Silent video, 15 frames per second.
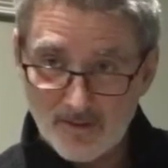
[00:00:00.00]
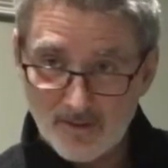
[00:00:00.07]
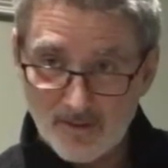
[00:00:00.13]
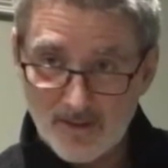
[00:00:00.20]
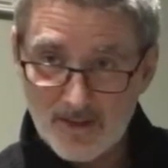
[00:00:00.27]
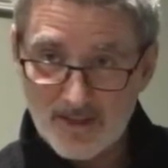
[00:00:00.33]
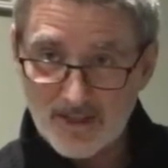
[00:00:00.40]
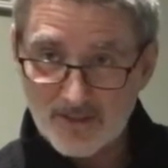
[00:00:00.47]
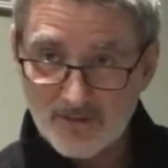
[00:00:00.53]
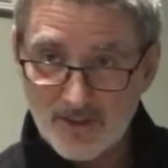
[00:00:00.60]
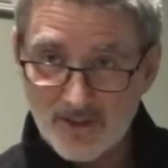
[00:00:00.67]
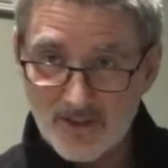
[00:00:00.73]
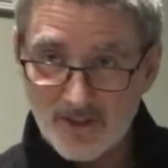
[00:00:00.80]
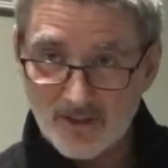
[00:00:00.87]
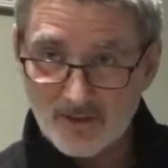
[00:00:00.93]
index finger
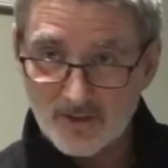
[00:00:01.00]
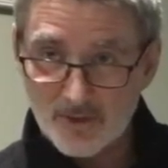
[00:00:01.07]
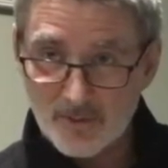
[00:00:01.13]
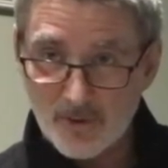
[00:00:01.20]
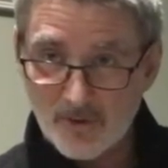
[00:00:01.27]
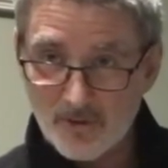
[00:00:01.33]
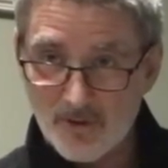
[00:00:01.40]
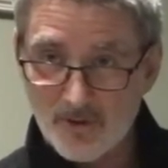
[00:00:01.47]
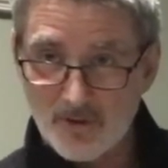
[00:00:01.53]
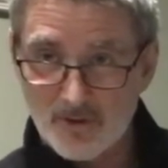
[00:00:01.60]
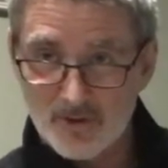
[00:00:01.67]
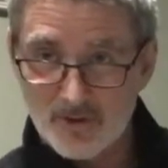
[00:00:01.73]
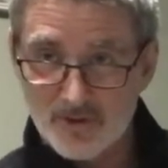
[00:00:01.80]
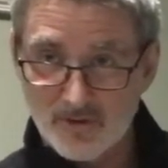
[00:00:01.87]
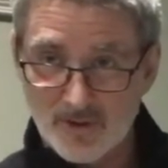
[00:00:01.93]
knuckle should be over the third
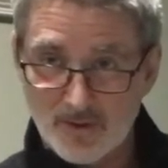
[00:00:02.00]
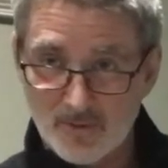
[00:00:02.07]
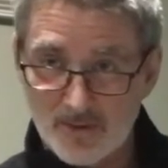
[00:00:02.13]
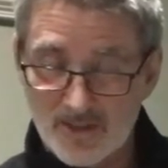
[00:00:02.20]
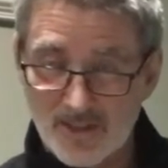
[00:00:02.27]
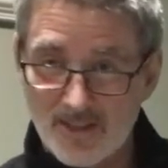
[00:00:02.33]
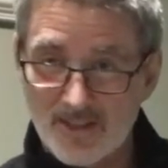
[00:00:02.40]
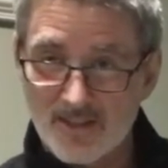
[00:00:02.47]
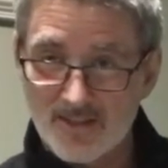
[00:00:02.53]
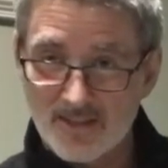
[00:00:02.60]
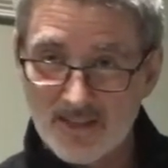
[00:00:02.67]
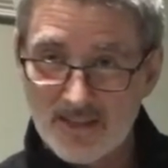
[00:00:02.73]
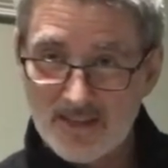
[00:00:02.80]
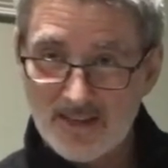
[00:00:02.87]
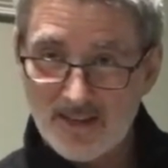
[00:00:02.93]
string, which it is.
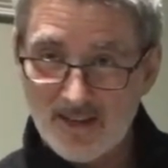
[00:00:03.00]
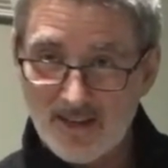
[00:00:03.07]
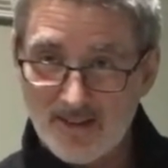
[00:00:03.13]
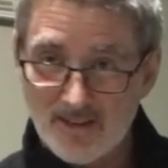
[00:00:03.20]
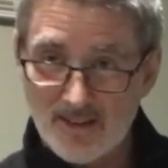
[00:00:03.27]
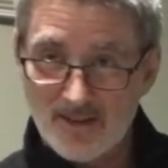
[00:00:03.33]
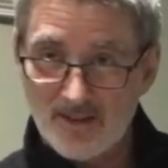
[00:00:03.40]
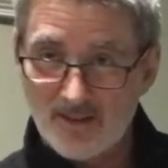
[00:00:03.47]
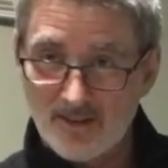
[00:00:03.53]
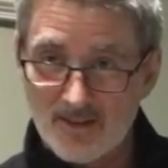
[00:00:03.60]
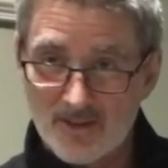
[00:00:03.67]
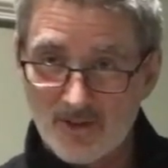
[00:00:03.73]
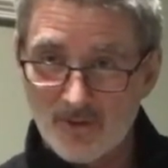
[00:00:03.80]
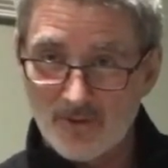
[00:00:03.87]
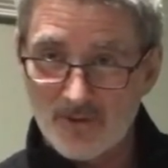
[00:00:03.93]
And then this
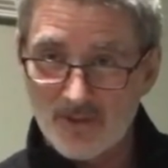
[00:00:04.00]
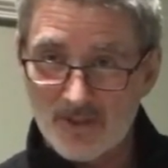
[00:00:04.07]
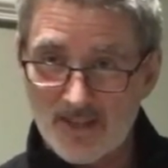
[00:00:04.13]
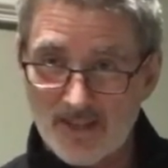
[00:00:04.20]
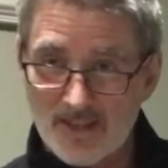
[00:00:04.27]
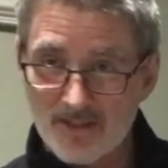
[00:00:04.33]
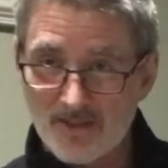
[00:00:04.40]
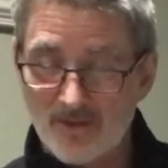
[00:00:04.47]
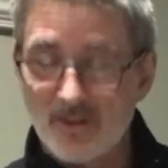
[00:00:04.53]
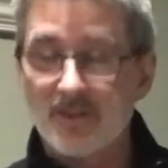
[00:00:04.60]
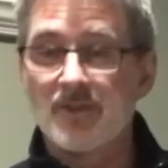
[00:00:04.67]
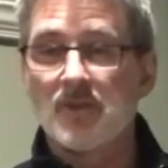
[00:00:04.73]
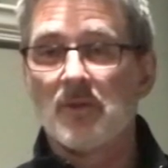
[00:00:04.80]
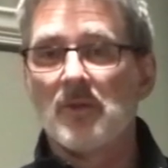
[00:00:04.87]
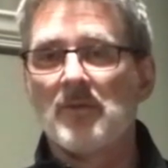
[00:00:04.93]
is over the second string, this is
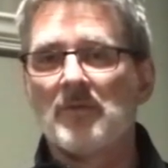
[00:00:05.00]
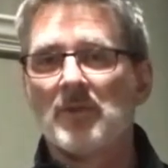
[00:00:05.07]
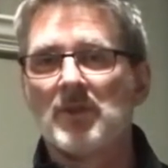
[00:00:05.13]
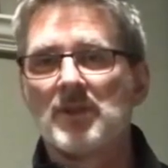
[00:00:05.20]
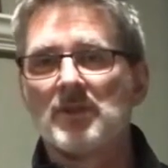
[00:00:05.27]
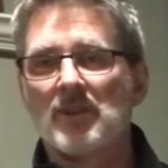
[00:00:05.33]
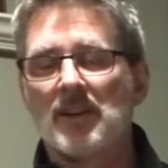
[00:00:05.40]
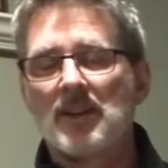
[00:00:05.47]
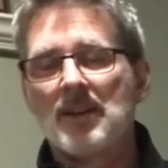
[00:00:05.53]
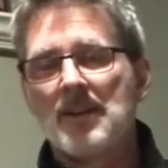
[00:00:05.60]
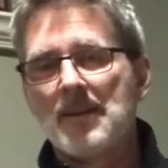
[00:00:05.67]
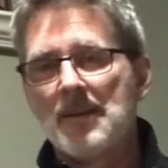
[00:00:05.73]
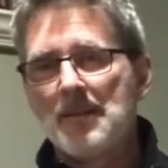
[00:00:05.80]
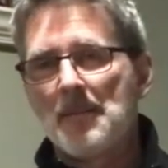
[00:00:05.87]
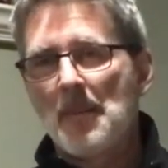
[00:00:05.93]
over the first string.
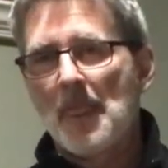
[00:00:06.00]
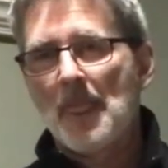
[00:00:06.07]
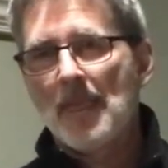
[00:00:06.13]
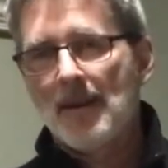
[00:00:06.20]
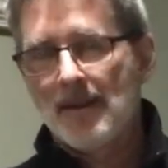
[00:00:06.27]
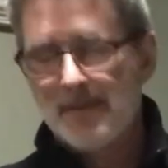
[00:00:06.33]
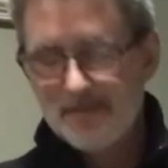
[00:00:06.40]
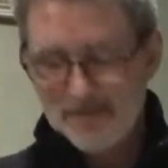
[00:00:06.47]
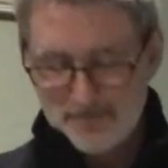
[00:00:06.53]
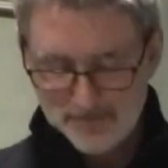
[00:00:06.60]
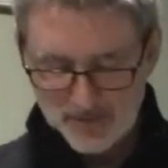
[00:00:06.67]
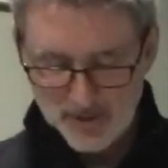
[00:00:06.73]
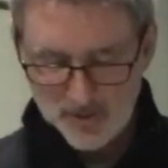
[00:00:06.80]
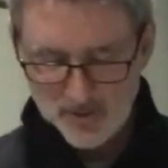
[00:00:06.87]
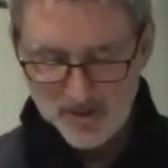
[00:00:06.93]

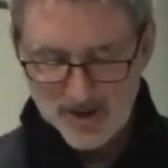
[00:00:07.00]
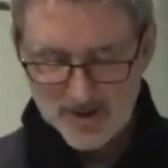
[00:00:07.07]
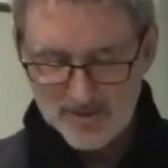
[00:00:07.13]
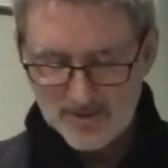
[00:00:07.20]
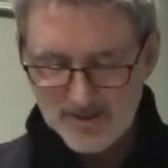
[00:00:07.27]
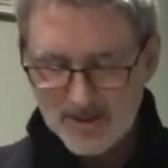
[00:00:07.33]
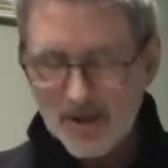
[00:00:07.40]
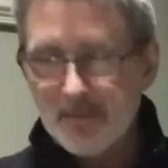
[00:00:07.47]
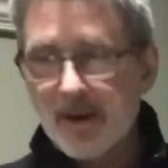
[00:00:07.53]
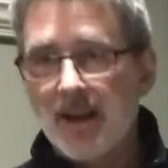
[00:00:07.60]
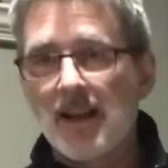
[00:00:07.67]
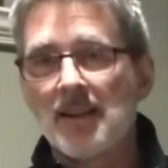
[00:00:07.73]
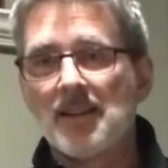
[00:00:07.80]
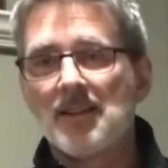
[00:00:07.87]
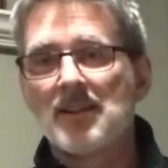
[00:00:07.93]
So I set my
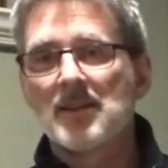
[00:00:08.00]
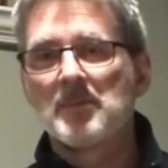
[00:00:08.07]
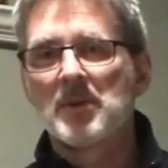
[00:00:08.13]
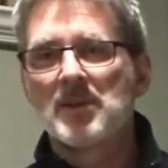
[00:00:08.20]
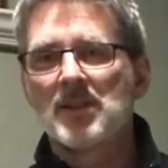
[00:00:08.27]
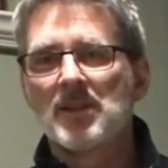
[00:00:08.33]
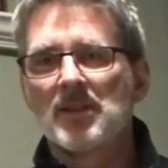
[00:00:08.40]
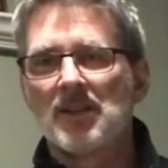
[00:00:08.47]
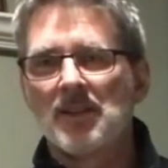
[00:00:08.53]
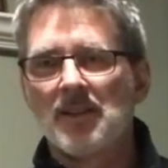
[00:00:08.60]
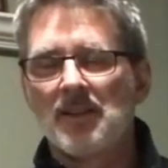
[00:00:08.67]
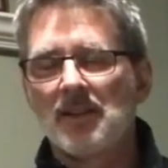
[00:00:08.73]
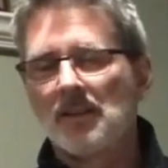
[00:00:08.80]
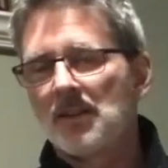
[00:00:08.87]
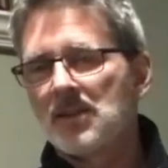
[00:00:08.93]
hand in this position, and
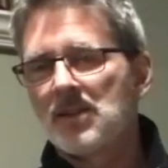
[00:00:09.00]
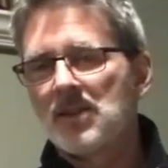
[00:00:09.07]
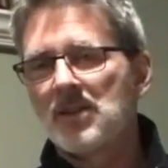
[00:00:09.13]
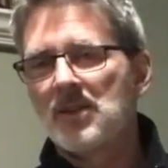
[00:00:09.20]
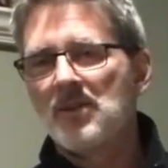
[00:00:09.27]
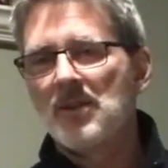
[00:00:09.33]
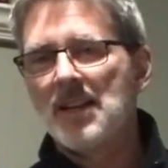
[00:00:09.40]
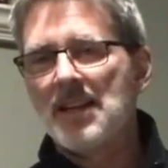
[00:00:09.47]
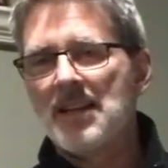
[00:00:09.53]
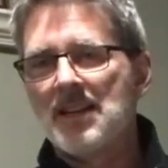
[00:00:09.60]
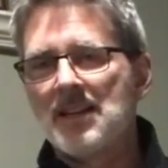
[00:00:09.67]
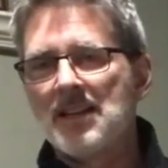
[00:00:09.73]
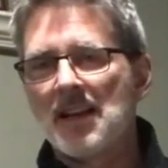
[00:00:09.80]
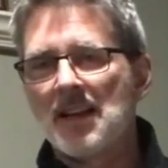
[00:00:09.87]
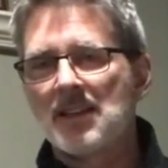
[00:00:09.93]
then let's just do
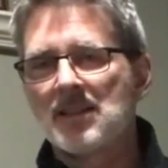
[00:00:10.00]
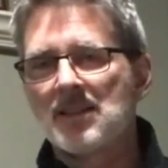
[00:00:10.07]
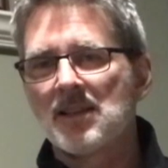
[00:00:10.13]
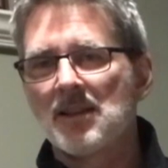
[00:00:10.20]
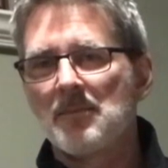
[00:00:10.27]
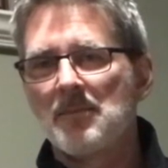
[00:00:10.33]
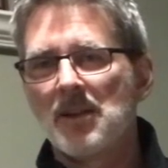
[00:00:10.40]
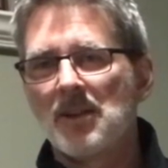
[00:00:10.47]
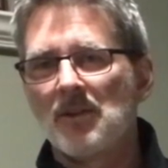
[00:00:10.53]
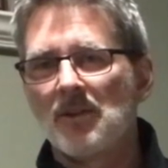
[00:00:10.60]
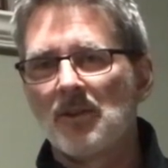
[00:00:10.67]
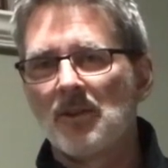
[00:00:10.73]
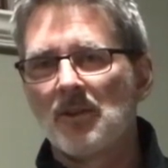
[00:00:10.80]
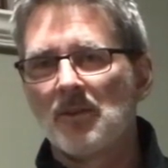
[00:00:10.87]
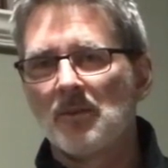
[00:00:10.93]
index,
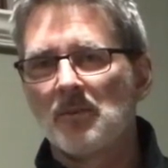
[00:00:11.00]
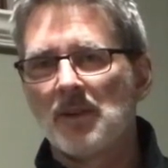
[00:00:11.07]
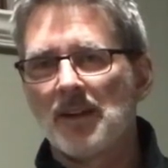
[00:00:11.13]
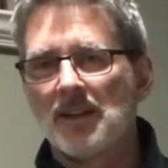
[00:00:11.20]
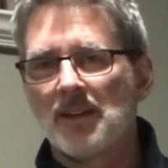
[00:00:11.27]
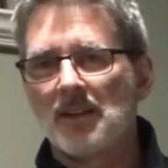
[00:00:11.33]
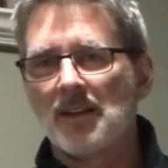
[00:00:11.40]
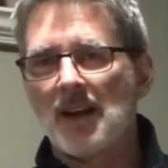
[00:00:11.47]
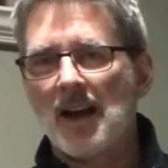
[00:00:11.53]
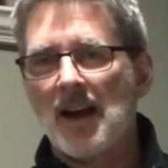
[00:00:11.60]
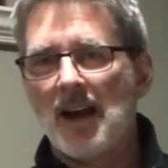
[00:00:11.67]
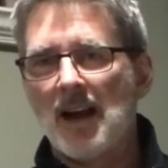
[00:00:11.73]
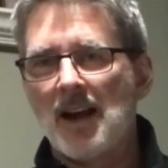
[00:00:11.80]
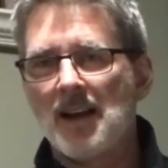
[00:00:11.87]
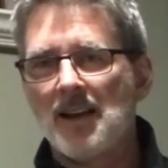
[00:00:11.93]
middle, ring,
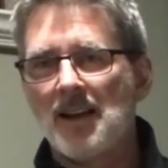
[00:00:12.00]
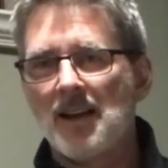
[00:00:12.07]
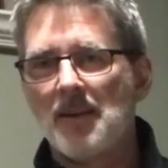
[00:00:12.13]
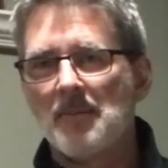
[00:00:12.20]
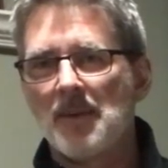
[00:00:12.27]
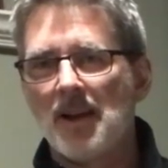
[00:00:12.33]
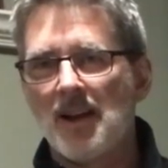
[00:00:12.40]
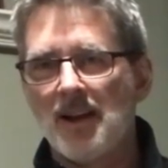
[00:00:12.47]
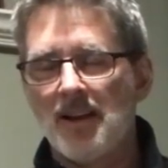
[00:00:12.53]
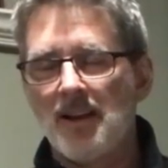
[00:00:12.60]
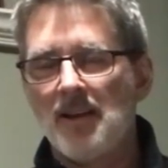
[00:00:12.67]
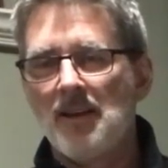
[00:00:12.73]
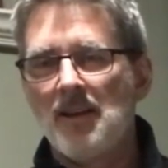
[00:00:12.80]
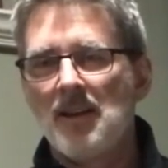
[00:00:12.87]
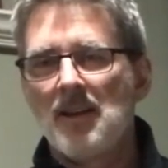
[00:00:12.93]
I, M, A
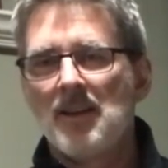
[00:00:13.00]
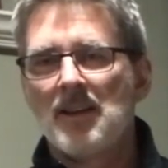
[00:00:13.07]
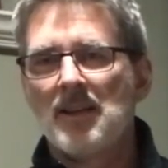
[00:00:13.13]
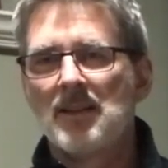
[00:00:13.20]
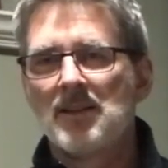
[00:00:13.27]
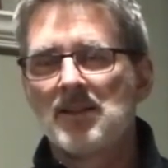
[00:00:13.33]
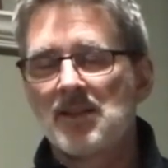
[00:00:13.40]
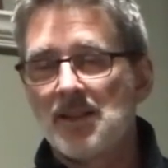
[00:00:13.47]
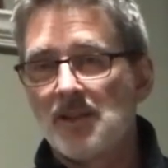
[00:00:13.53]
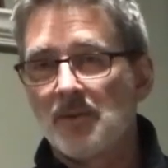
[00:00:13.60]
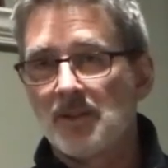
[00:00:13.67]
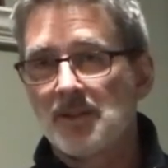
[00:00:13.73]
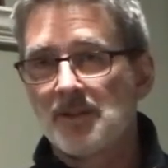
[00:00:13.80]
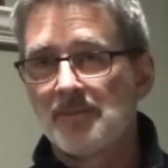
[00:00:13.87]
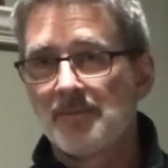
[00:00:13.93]
in sequence.